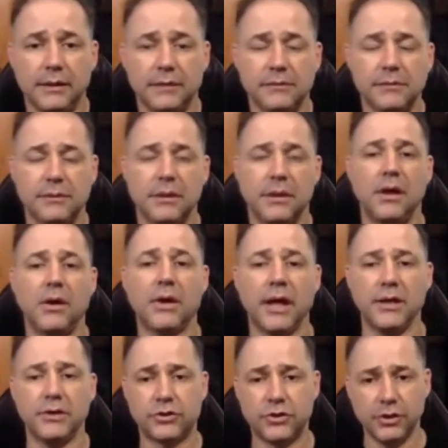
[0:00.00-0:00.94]
Okay,
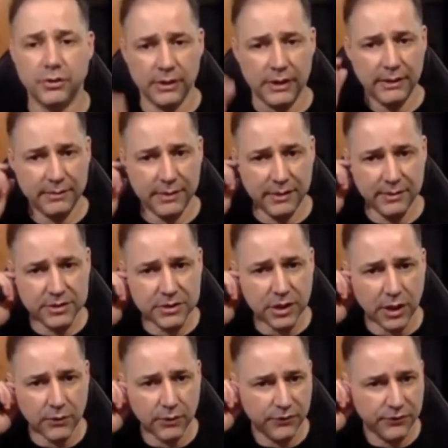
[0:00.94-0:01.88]
so let me start
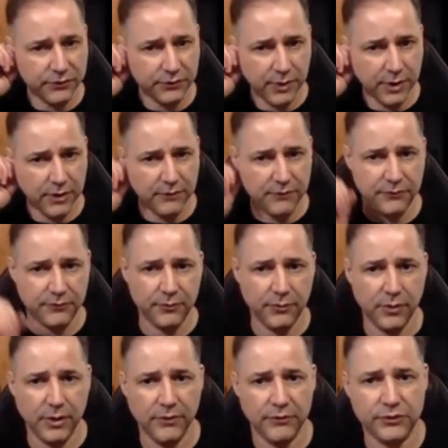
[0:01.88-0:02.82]
with
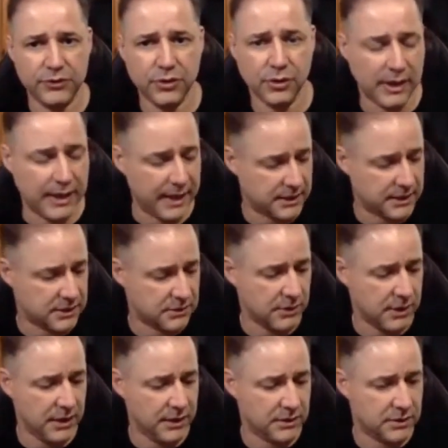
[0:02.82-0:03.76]
Solex,
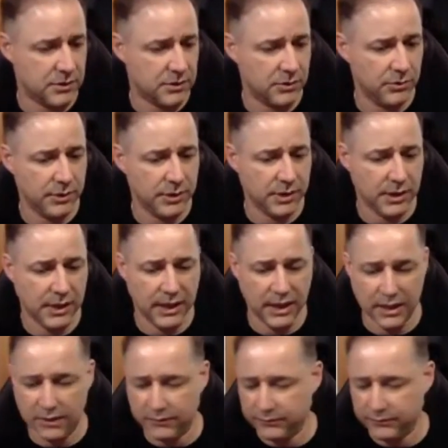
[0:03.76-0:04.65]
right? So we're gonna have